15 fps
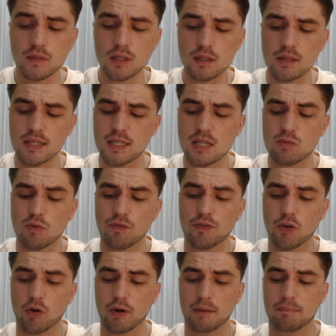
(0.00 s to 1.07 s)
This is what
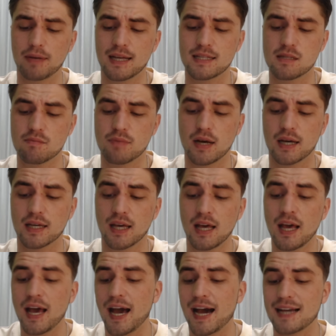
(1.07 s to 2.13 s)
Florian Plettenberg
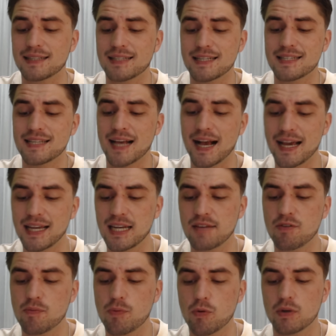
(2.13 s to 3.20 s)
had to say.
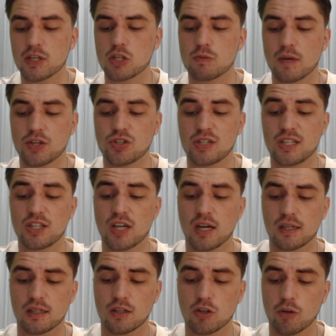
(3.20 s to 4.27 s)
Liverpool and especially
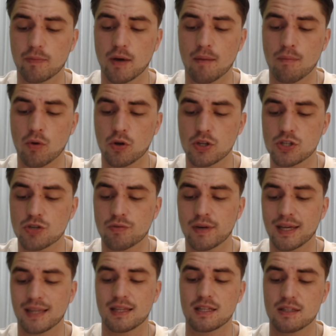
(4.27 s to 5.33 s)
Jurgen Klopp are
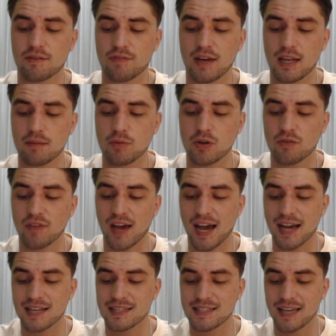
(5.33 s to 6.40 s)
monitoring in the development of
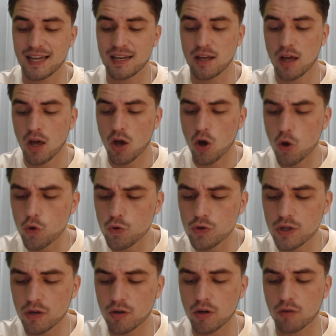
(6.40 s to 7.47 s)
Asen
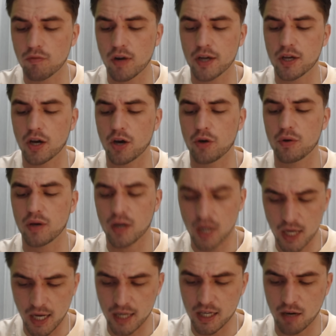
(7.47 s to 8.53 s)

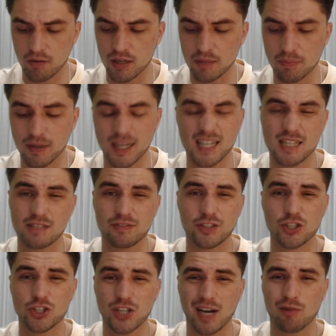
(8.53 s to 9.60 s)
Udogrego. Currently plays for
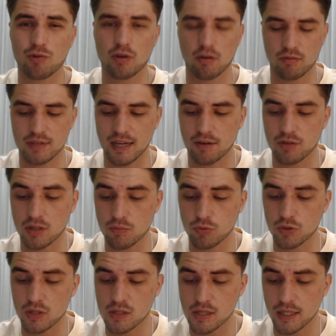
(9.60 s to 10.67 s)
Schalke down in the
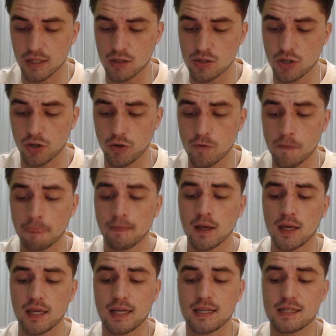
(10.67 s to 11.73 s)
Bundesliga 2.
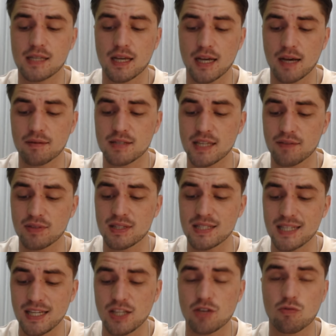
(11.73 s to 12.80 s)
He is a
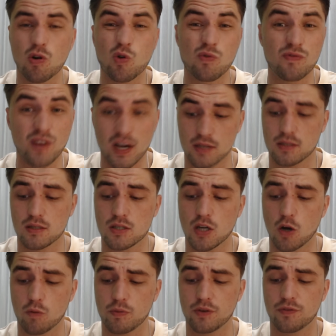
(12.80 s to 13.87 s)
17-year-old
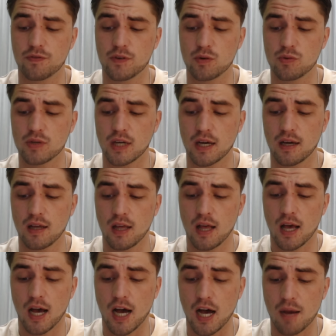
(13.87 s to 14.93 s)
versatile midfielder
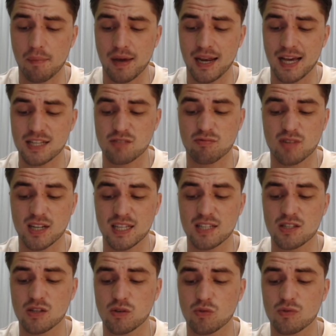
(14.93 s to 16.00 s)
and has a
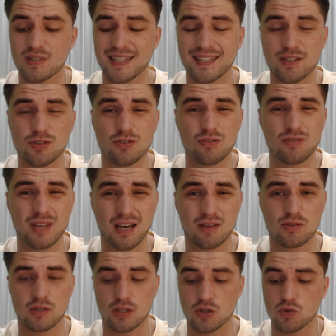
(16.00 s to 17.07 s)
release clause in
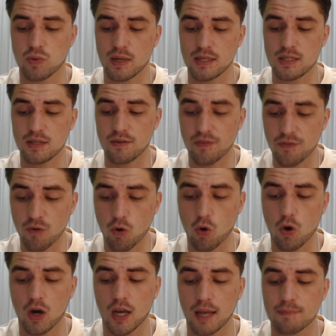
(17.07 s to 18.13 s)

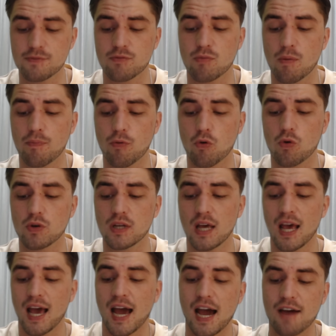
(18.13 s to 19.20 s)
2024. Clubs from abroad
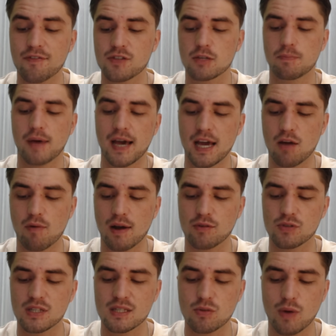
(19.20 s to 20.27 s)
have to pay
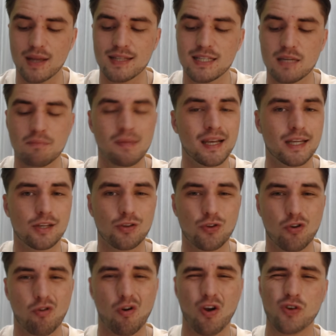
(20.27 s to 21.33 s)
around 20 million
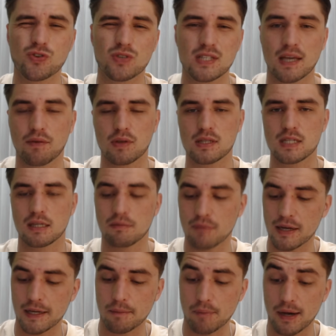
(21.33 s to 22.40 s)
euros or 17
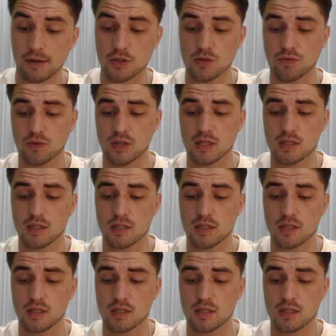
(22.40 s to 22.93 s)
million pounds for his